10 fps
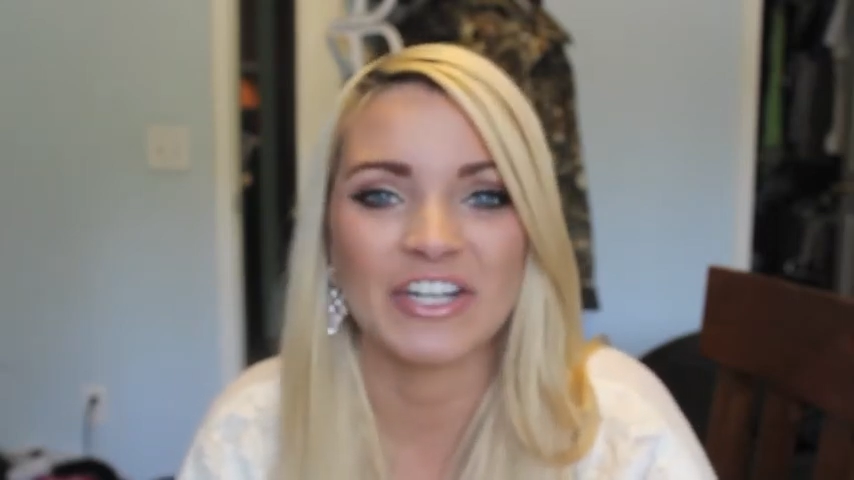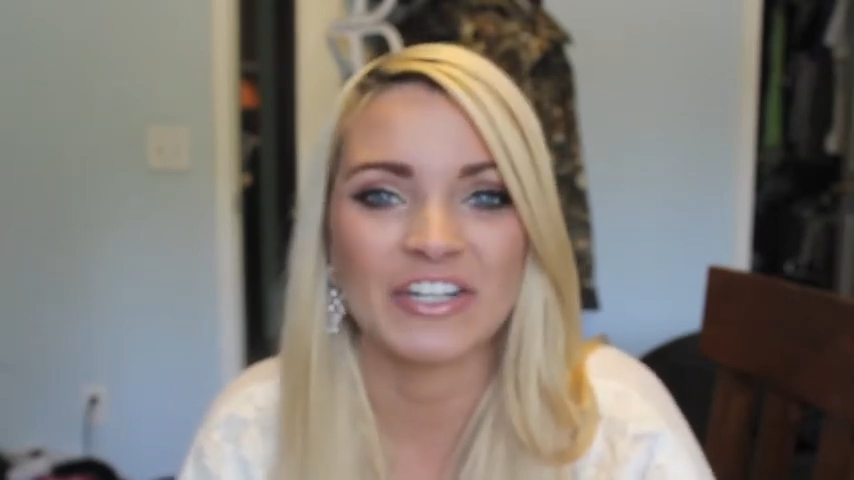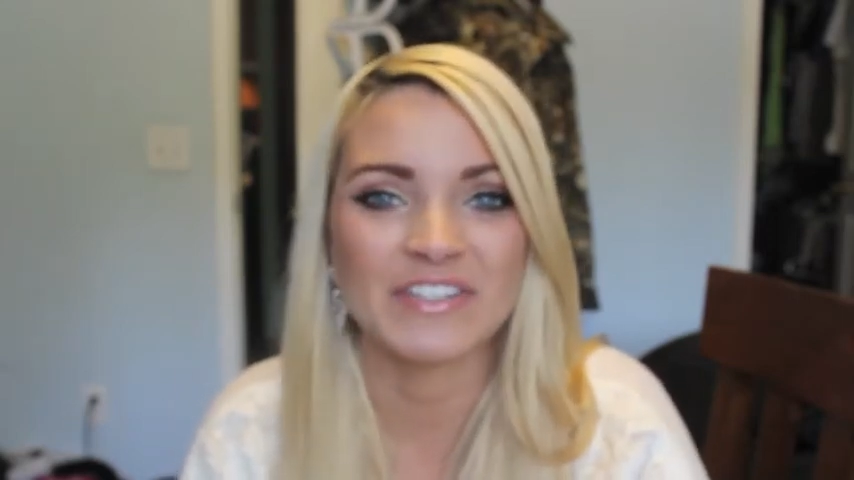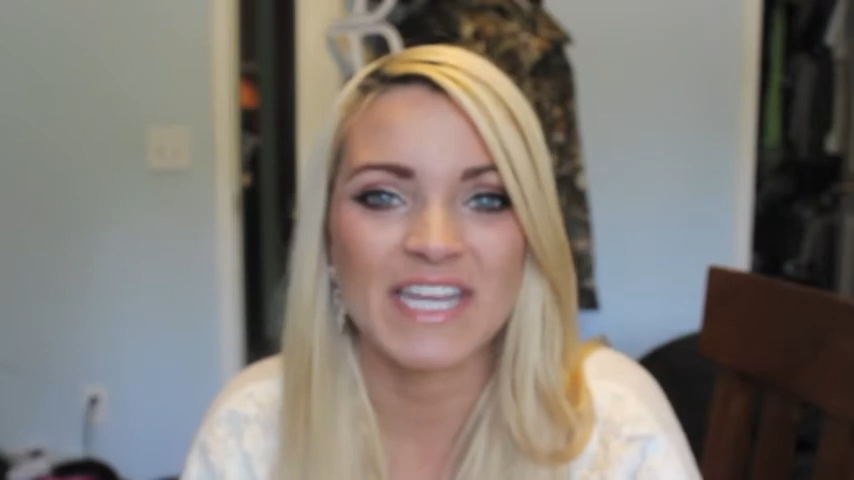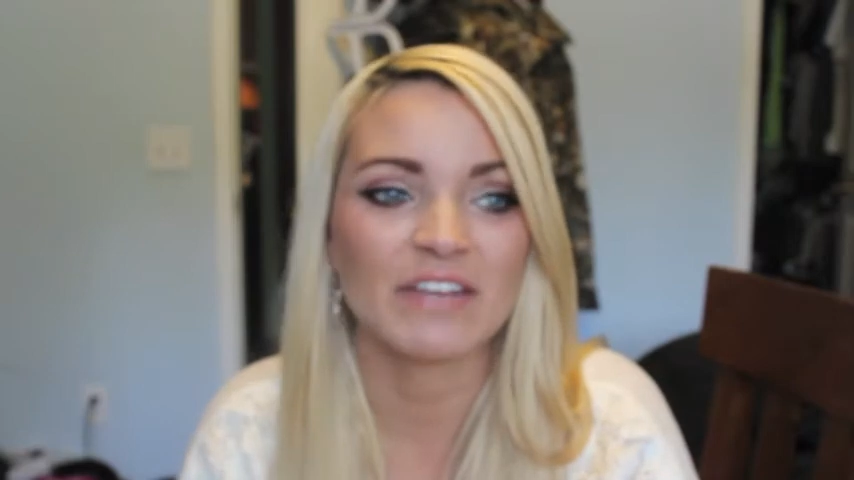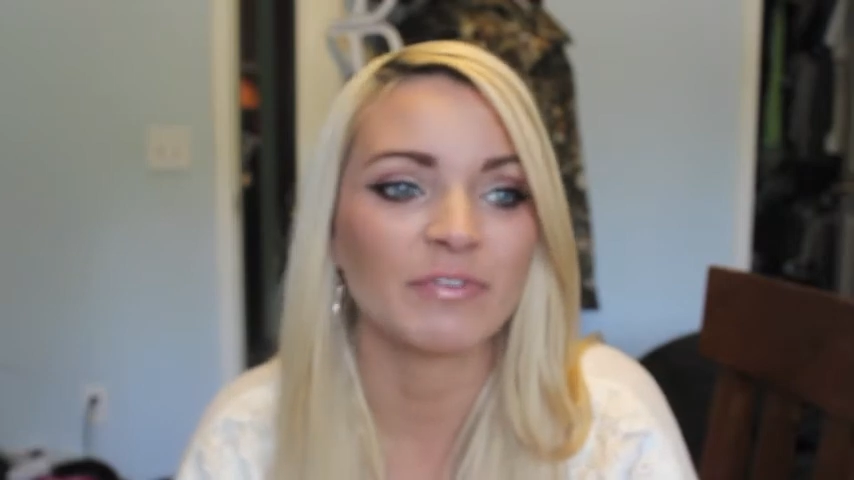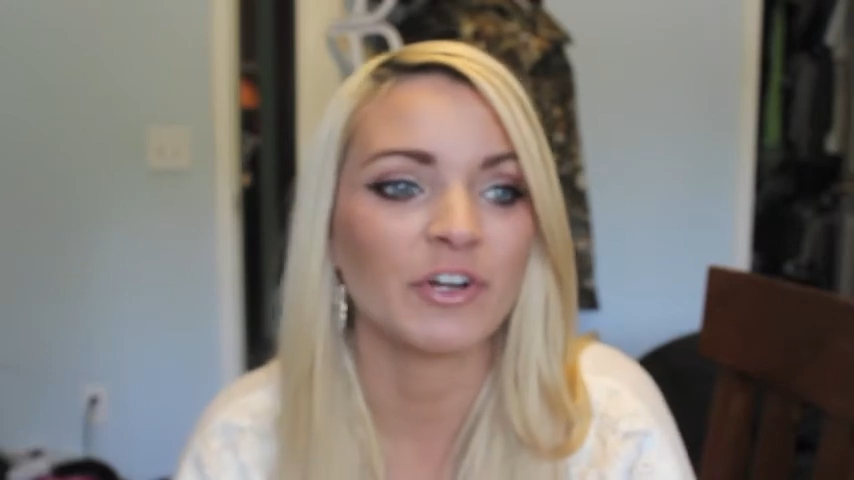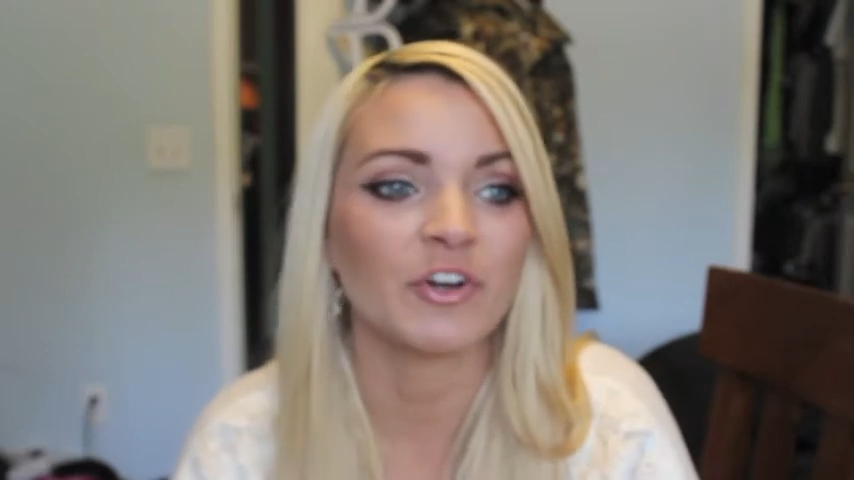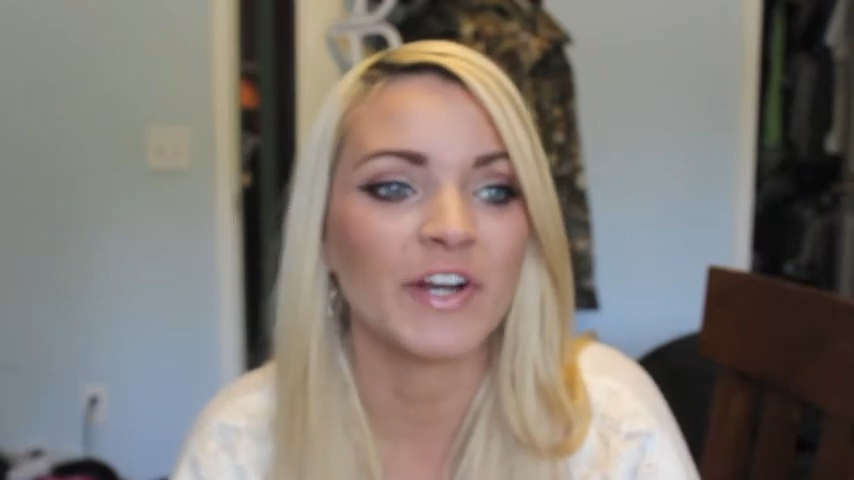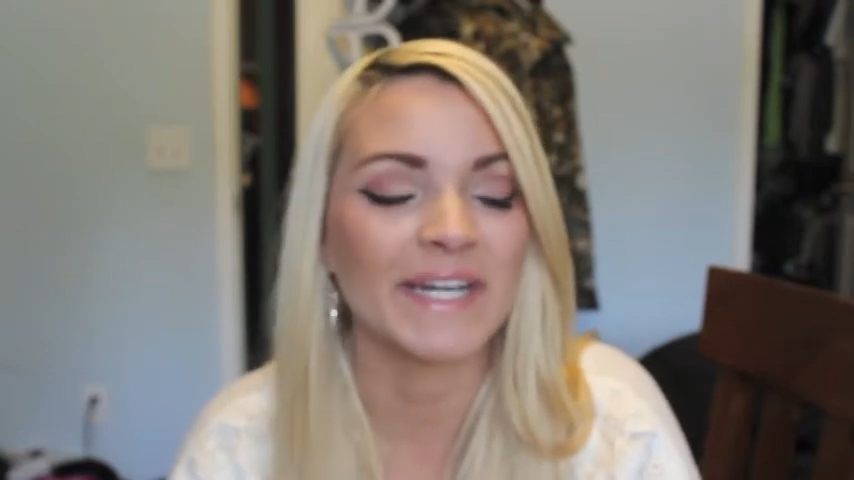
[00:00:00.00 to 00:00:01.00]
or take for
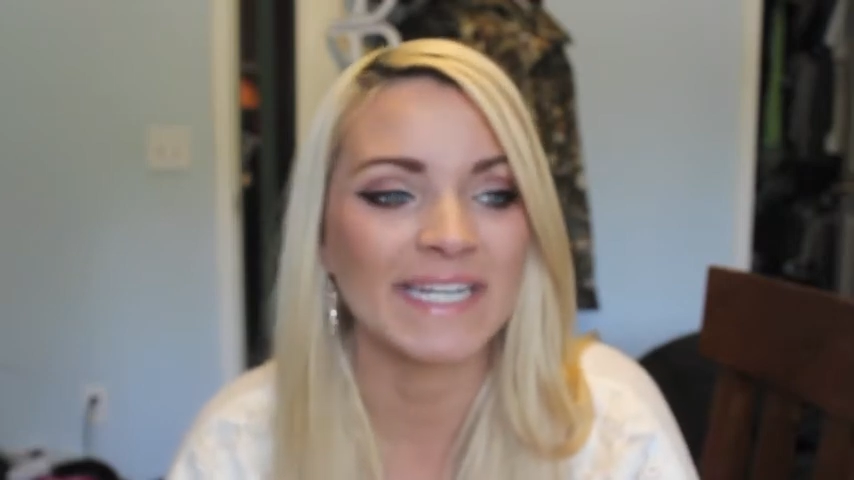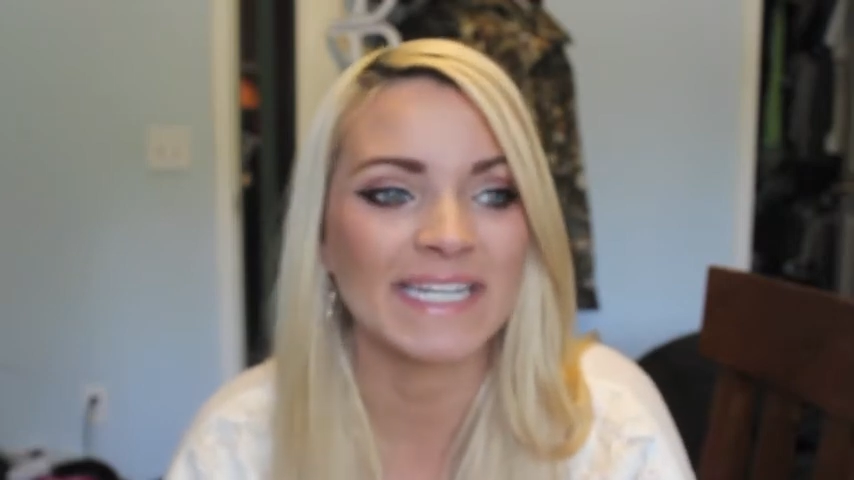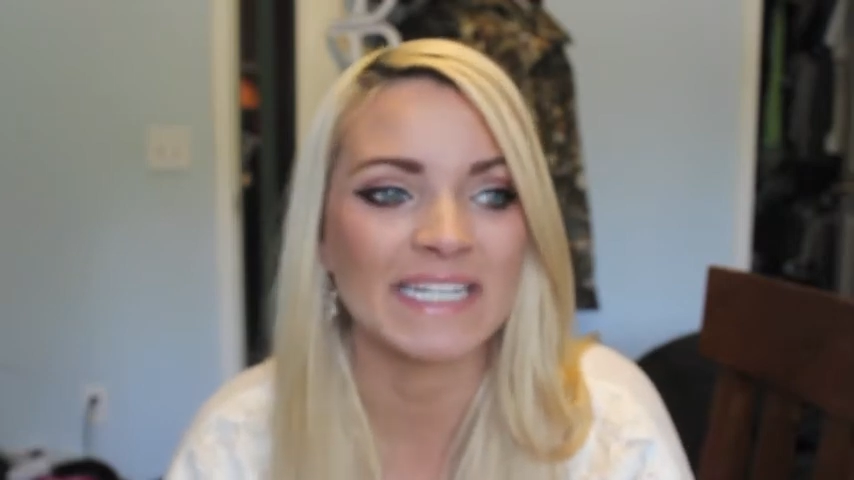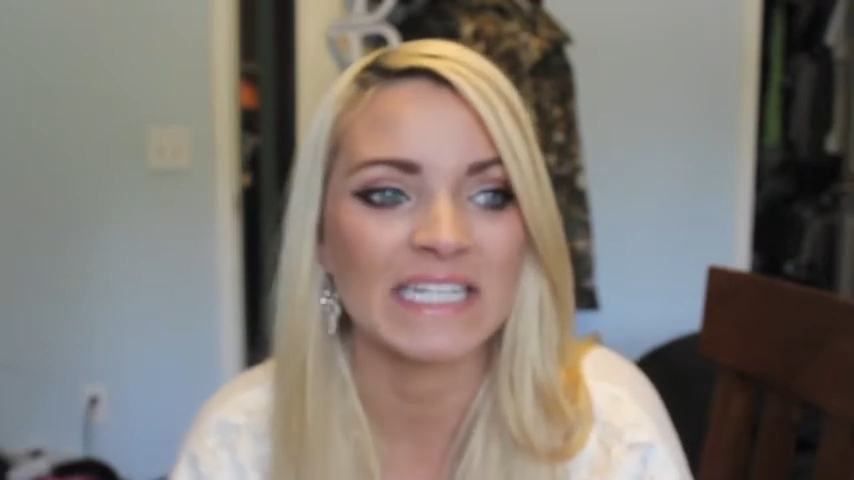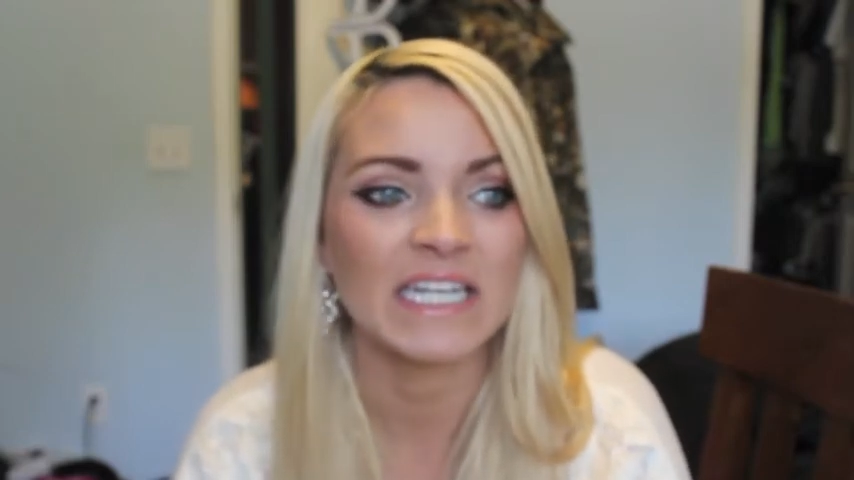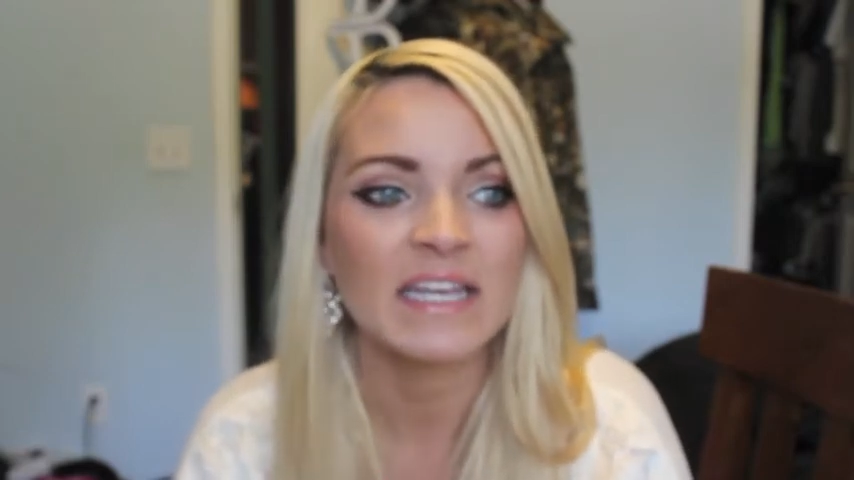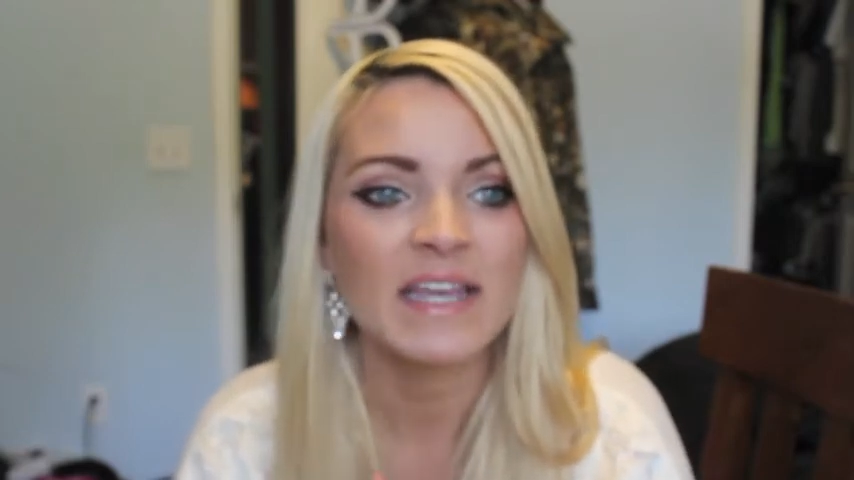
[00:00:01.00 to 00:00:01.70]
granted, and